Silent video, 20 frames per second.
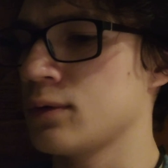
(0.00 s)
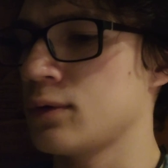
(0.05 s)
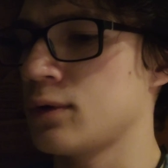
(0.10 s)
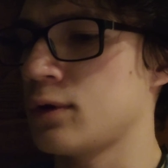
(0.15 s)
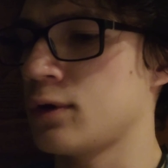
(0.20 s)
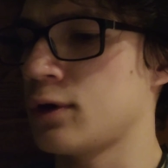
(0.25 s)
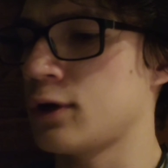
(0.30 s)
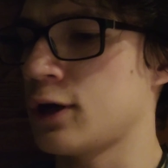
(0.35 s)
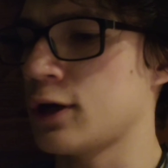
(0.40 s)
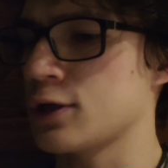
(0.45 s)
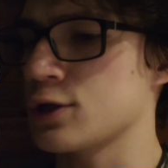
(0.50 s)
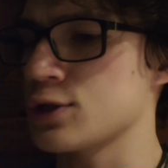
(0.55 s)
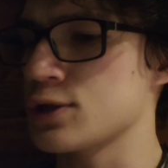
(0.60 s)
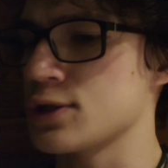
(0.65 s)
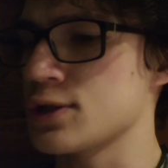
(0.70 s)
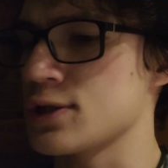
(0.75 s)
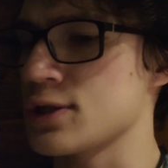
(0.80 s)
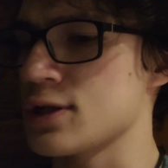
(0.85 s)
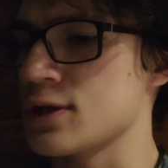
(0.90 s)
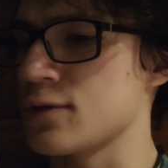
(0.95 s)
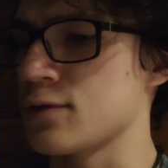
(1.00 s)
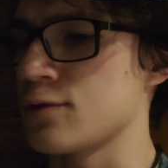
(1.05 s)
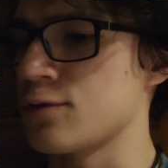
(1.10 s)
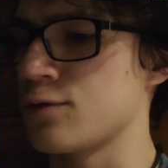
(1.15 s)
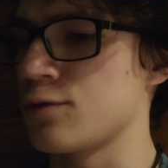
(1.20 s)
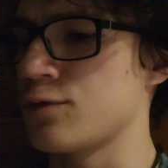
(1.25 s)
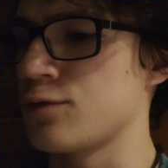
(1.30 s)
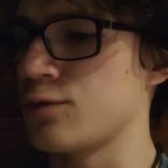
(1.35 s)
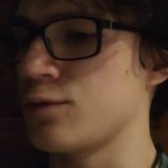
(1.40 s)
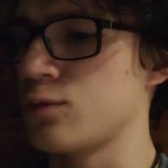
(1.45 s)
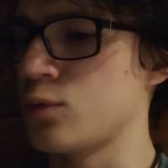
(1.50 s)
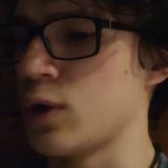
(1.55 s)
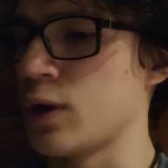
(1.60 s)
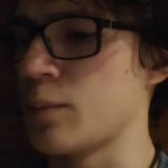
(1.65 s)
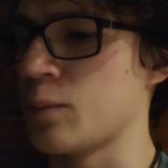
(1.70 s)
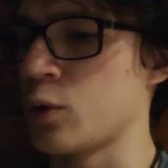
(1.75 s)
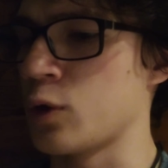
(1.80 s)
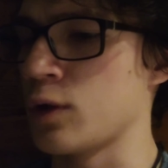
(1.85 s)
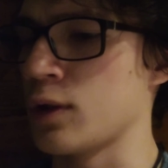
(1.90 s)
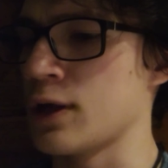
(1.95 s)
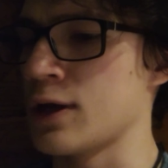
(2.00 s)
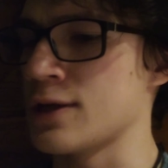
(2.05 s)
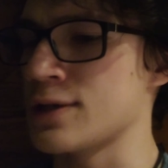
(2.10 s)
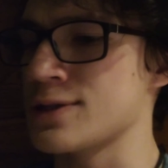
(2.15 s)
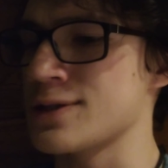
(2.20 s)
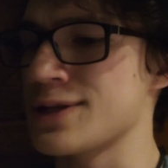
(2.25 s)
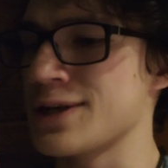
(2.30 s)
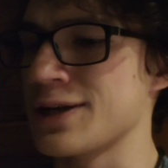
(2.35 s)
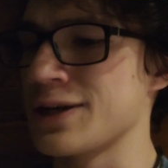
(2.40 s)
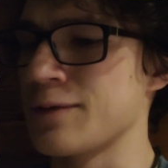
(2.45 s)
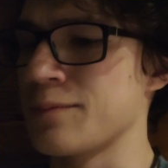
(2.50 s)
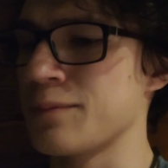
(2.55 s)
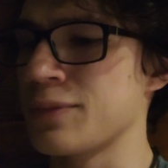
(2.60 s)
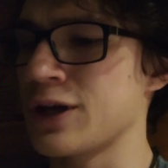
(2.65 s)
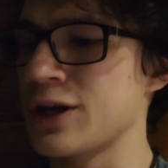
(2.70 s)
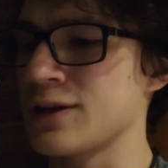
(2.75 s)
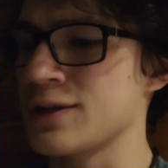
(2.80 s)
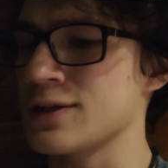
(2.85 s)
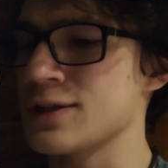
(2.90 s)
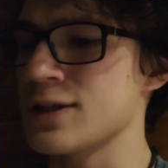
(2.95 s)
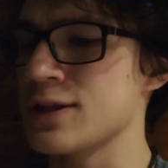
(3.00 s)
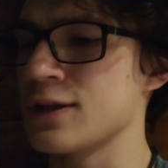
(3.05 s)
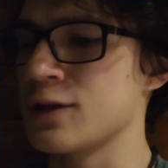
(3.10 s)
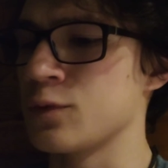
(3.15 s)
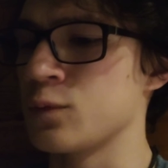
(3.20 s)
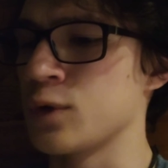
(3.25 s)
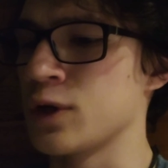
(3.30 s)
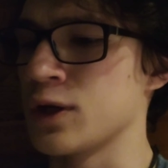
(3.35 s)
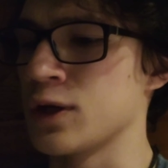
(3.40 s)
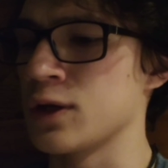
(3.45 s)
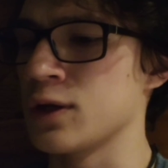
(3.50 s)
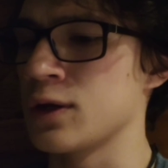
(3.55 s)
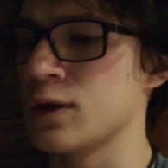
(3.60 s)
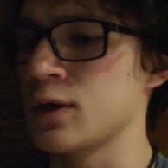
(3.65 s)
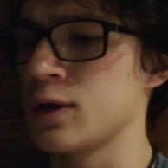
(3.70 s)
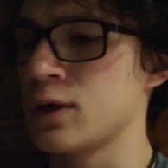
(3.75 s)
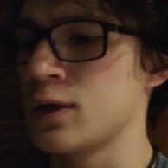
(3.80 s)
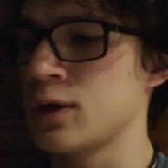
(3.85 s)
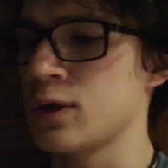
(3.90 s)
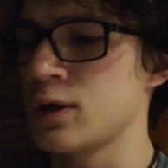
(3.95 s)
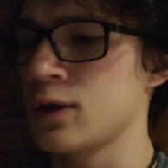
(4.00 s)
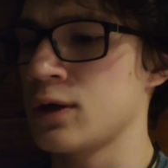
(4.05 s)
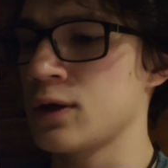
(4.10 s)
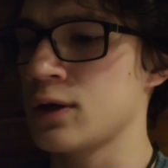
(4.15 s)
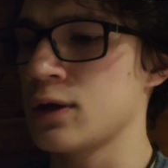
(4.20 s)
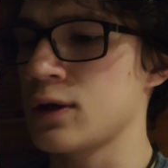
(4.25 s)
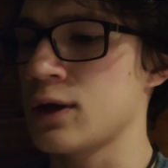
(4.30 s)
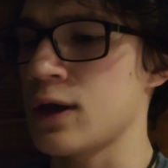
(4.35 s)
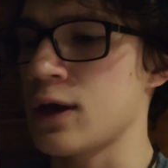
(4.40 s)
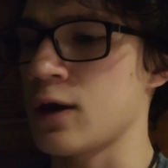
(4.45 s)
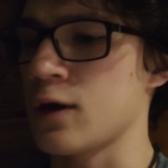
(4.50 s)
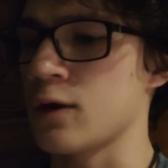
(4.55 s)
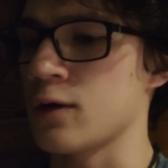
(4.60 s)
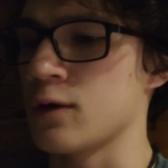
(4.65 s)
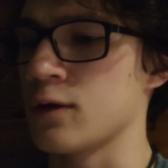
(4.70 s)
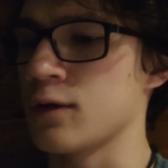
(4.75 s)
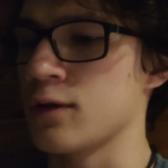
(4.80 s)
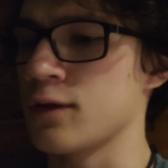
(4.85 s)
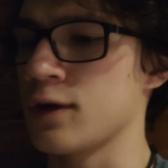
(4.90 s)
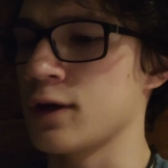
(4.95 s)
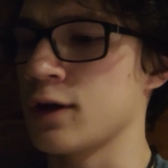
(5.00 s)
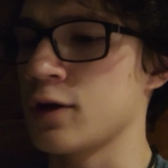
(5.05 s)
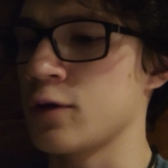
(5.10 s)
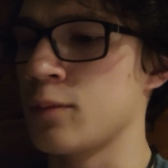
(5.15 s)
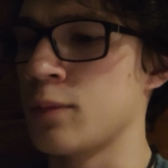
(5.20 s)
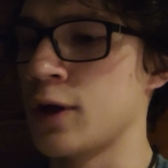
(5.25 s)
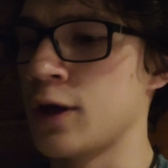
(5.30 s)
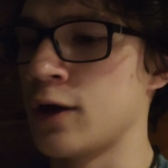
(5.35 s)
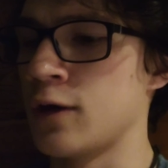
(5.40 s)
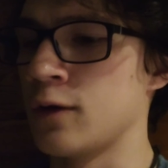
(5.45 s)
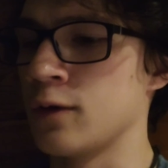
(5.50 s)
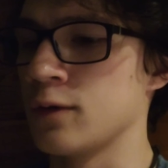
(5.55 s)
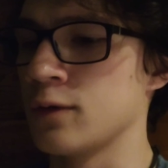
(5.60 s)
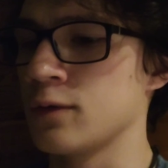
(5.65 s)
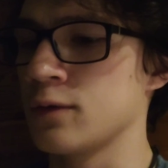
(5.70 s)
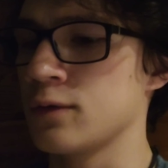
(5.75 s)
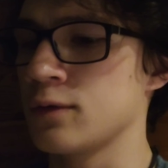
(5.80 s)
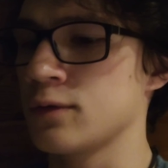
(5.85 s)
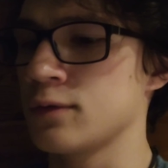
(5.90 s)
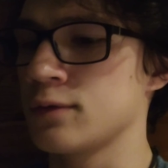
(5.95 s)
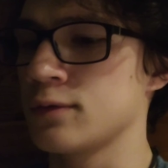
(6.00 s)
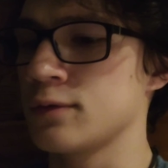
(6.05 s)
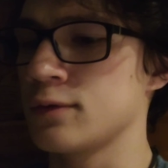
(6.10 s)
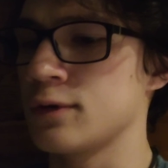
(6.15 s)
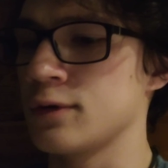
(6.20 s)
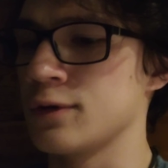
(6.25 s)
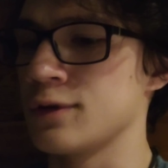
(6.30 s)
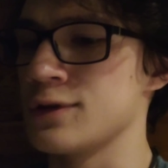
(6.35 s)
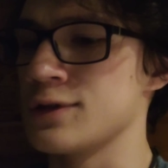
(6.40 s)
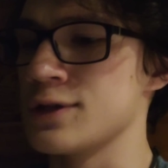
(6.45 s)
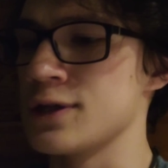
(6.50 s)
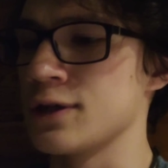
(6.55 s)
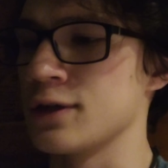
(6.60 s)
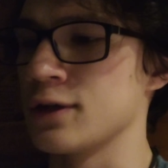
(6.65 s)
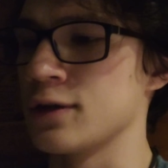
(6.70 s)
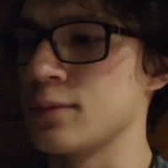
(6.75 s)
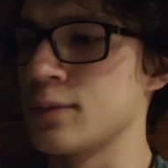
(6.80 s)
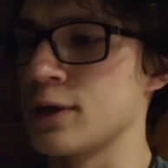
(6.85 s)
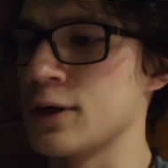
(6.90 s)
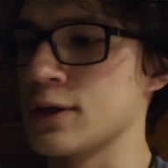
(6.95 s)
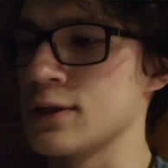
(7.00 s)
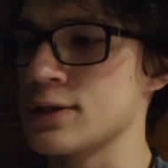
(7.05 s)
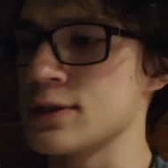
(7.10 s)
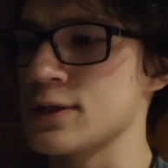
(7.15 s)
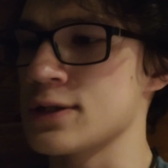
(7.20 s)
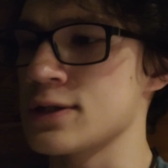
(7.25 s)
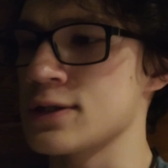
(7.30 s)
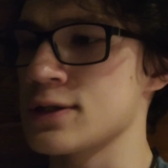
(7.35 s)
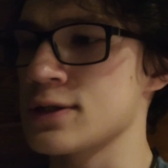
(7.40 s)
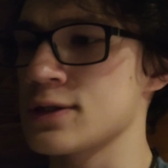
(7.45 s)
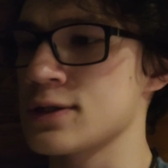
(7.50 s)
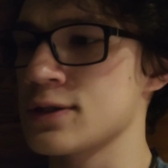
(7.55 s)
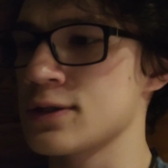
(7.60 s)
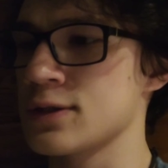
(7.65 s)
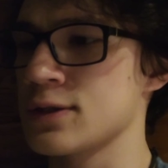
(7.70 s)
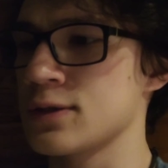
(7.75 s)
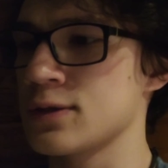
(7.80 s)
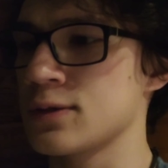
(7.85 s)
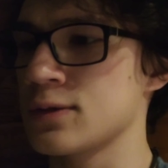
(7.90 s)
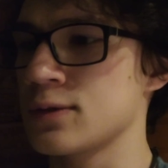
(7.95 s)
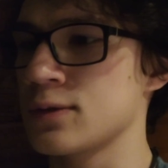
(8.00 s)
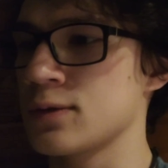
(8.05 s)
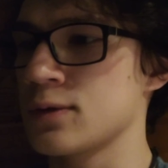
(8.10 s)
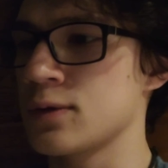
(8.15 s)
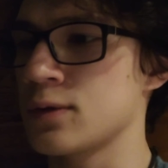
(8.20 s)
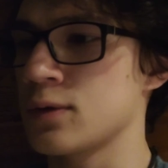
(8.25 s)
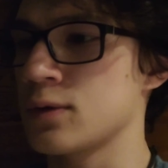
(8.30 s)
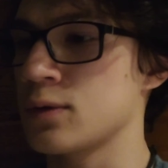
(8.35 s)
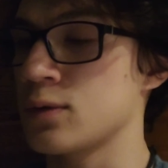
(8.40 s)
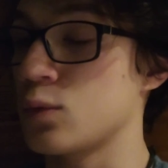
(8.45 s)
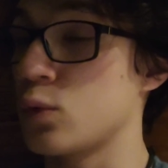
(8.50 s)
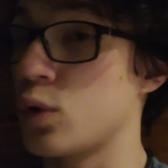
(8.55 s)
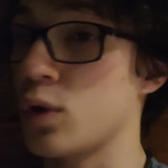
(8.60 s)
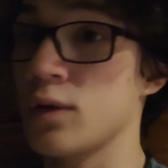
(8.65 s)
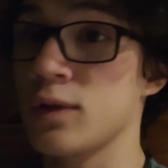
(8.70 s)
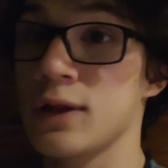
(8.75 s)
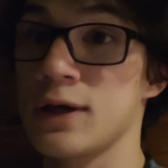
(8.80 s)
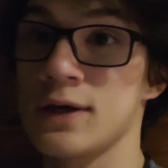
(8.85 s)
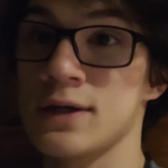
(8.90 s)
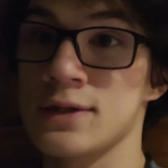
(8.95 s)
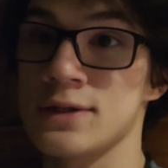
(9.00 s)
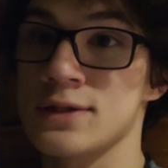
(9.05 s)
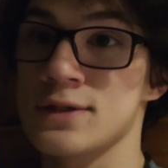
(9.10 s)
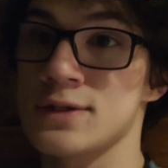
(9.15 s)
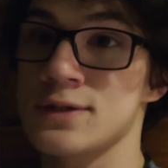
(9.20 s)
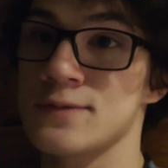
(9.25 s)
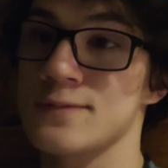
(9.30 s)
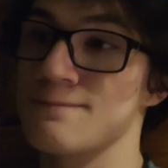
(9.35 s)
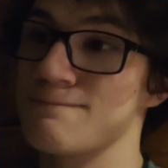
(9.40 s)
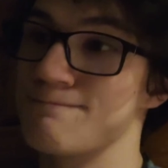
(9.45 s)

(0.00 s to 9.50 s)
Our actions have way more lasting impact than we care to think about on a daily basis. Or less.